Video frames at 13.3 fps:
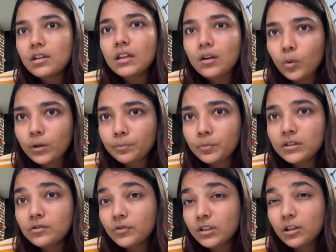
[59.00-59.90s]

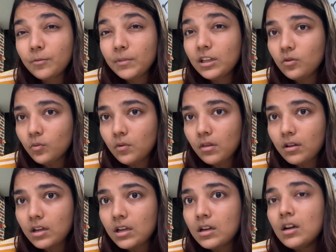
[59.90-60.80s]
equipments we're going to be
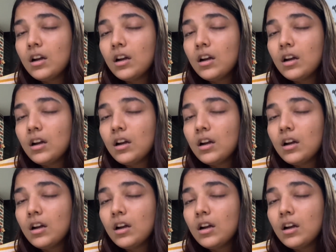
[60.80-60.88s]
using